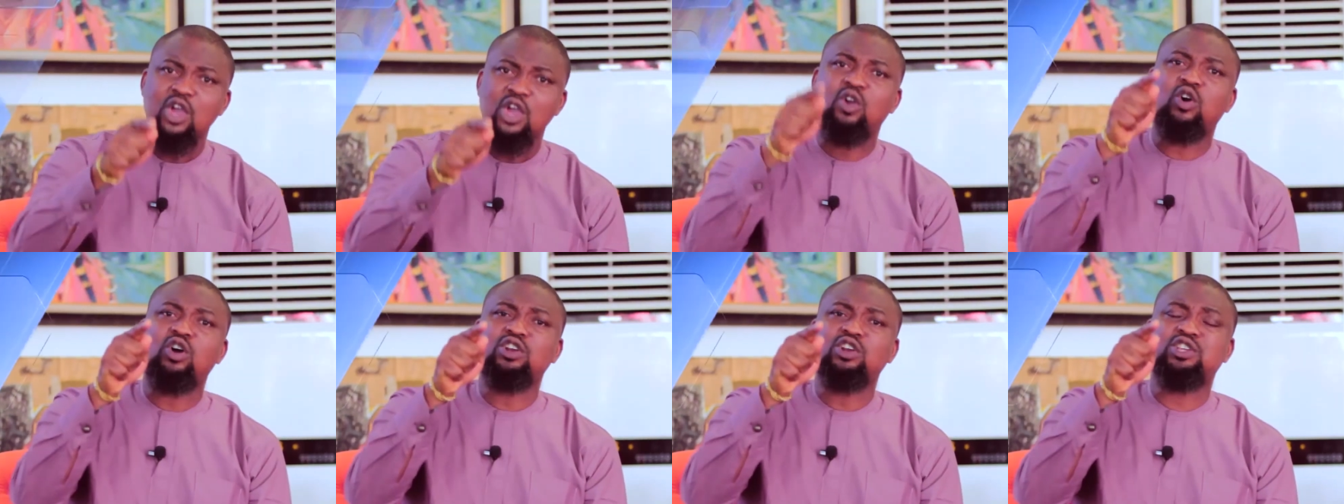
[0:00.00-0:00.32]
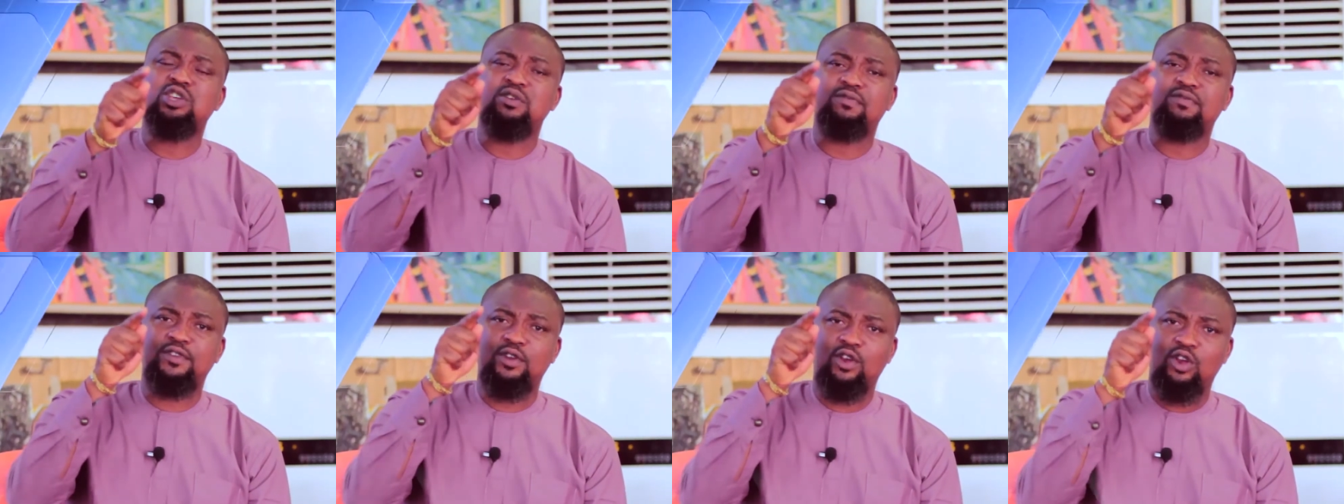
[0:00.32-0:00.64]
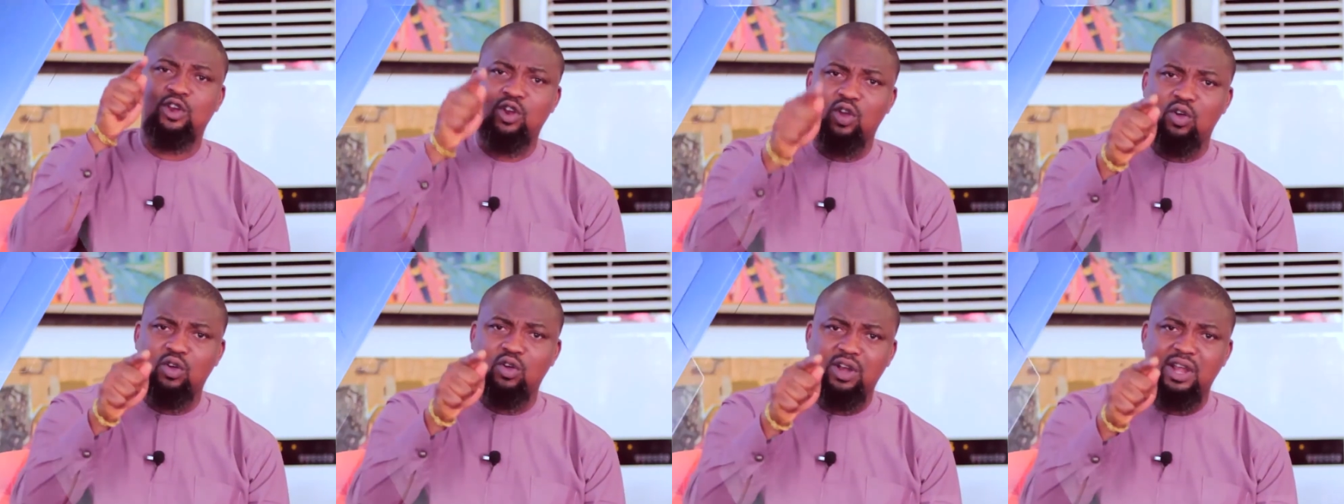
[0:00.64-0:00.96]
God give you
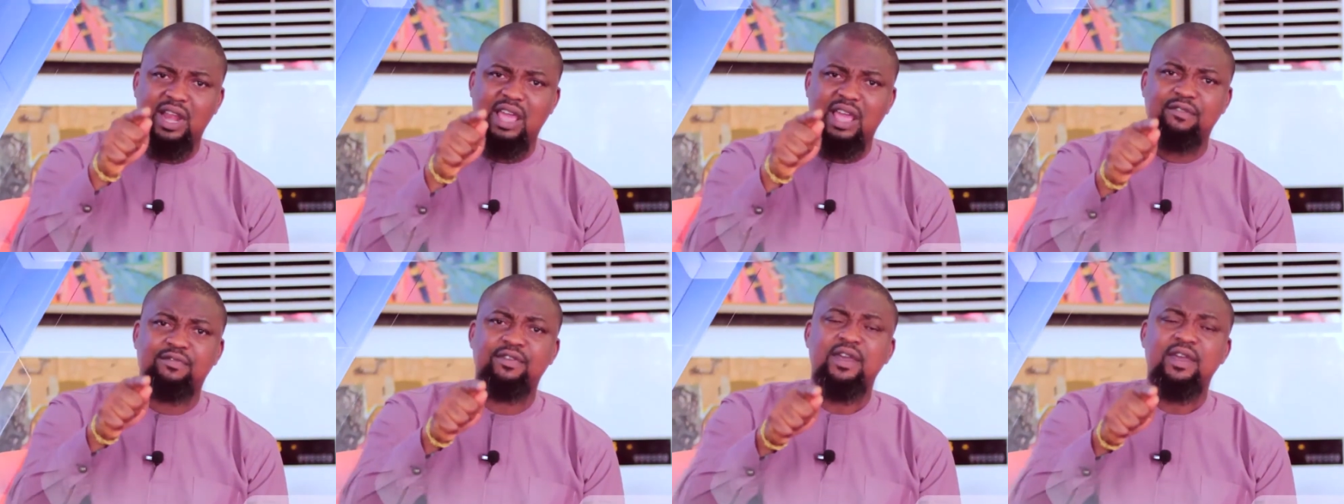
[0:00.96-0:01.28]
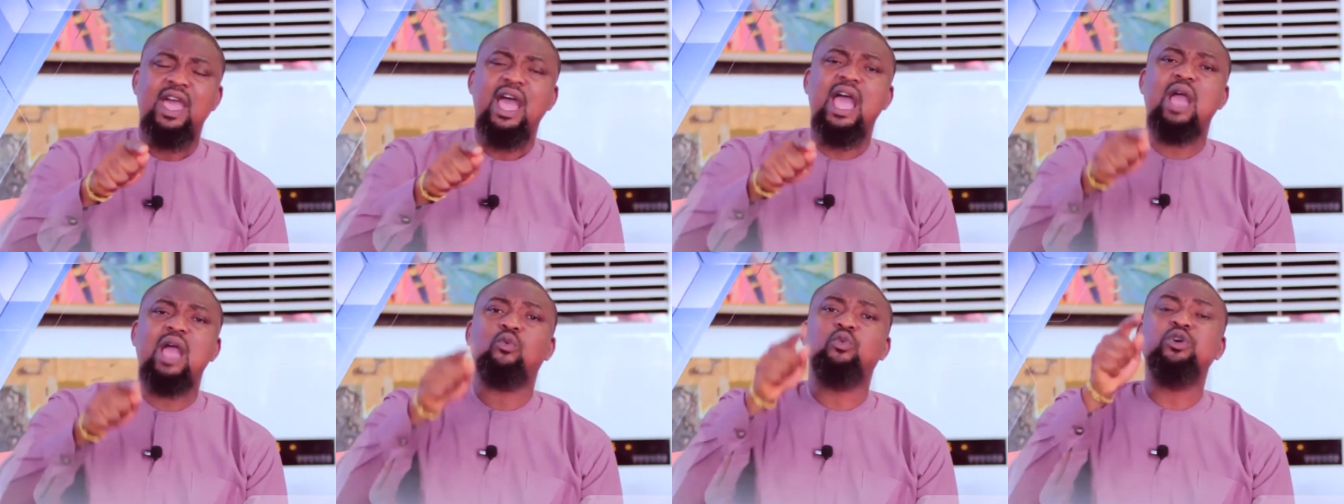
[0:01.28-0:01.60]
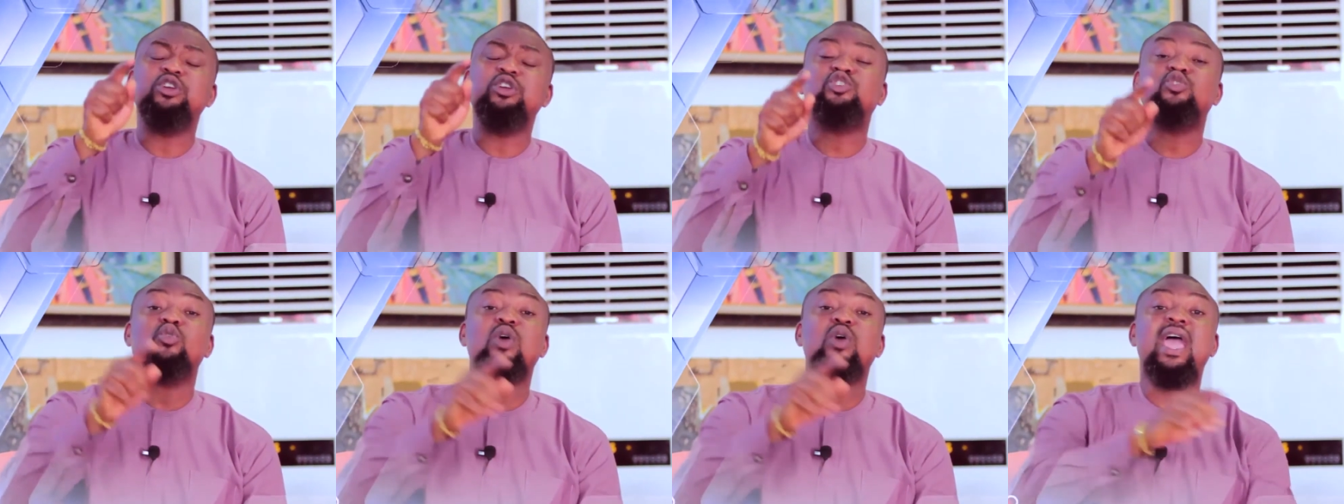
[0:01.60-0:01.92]
long life. I
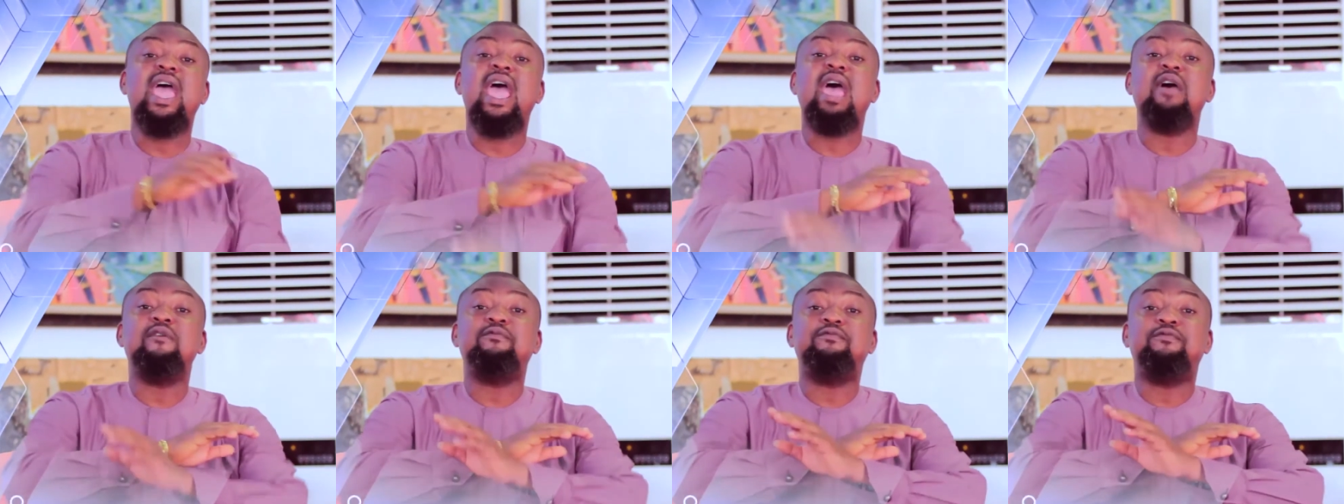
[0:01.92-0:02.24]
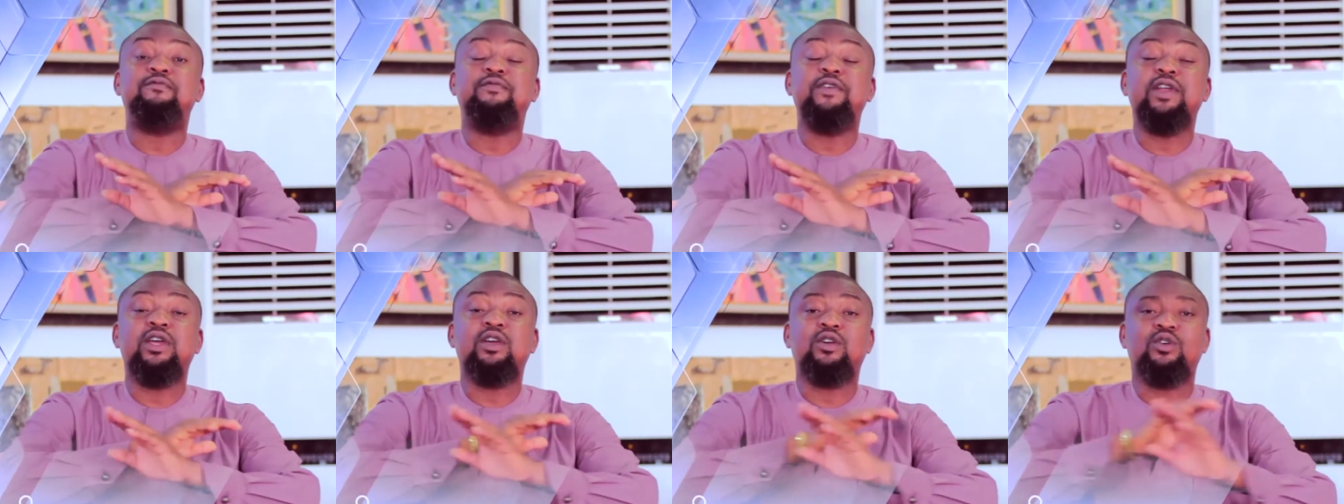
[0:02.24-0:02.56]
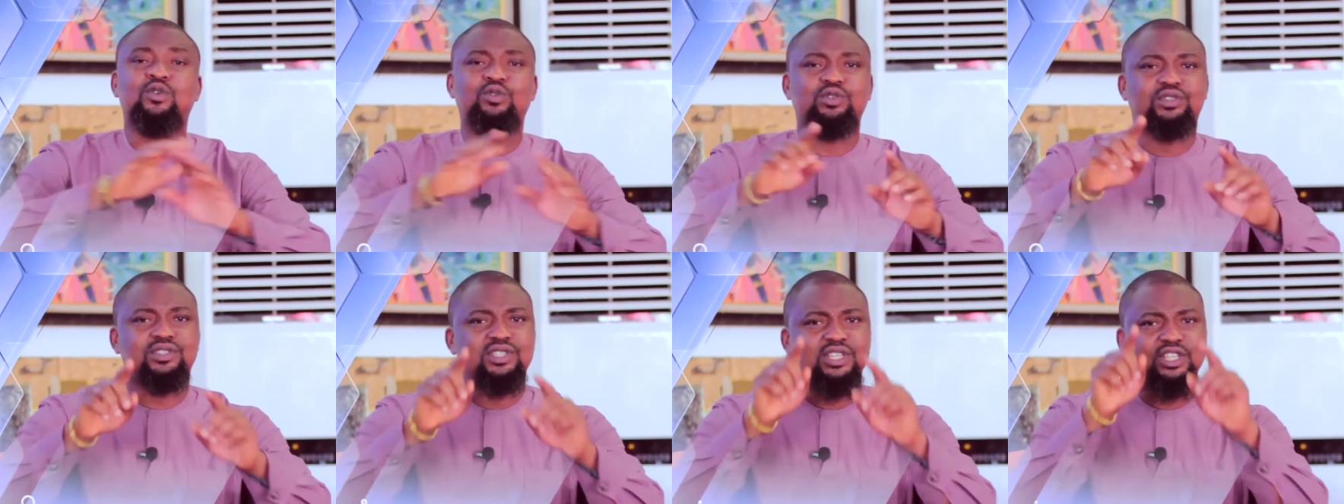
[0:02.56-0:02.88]
wish you every
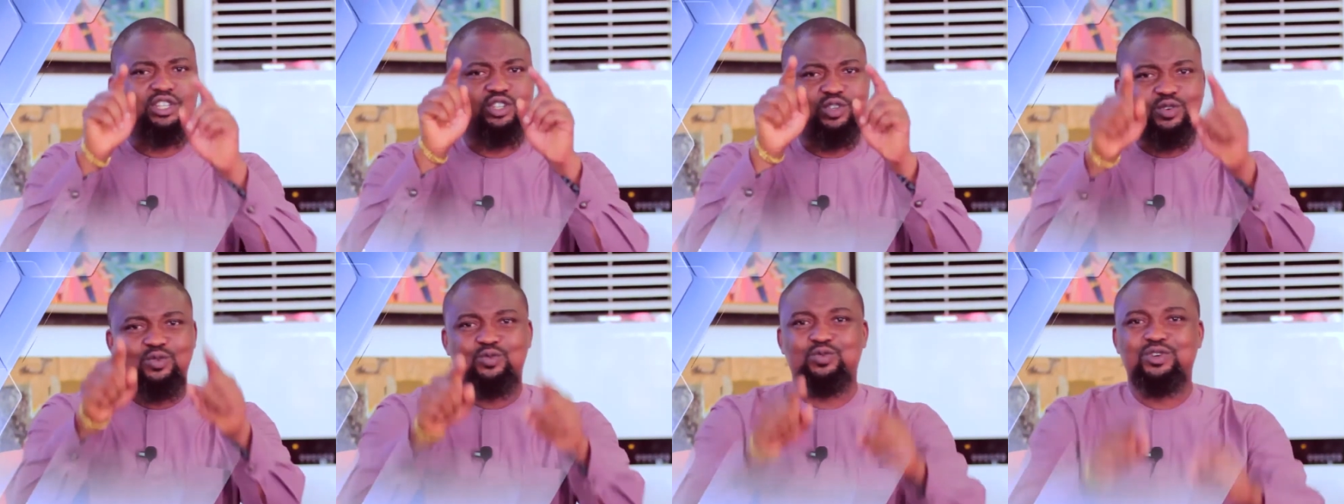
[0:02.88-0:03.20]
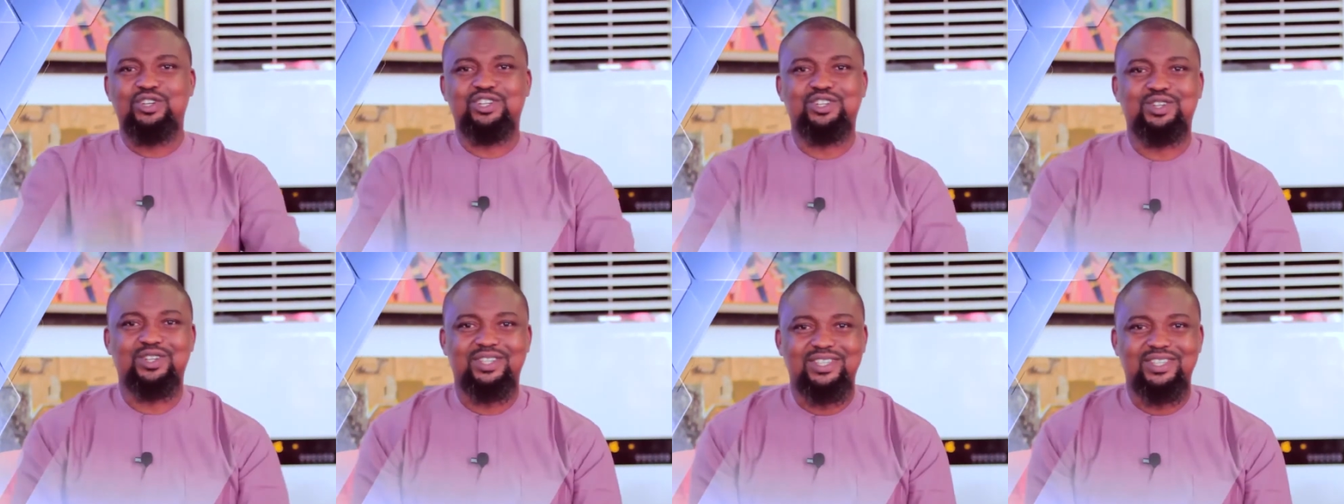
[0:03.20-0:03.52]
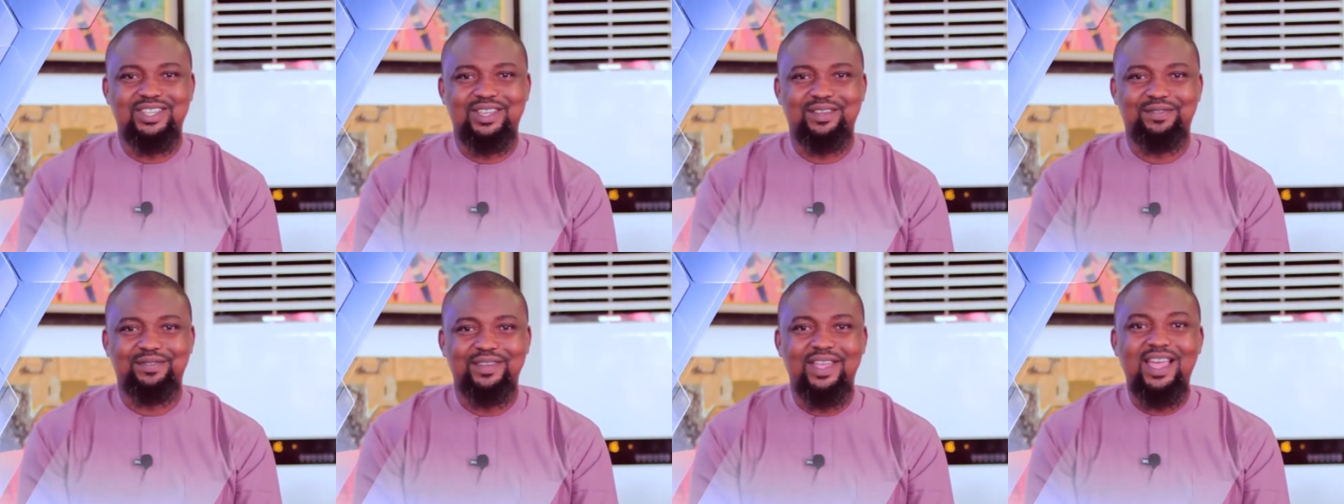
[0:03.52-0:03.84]
good thing you wish yourself.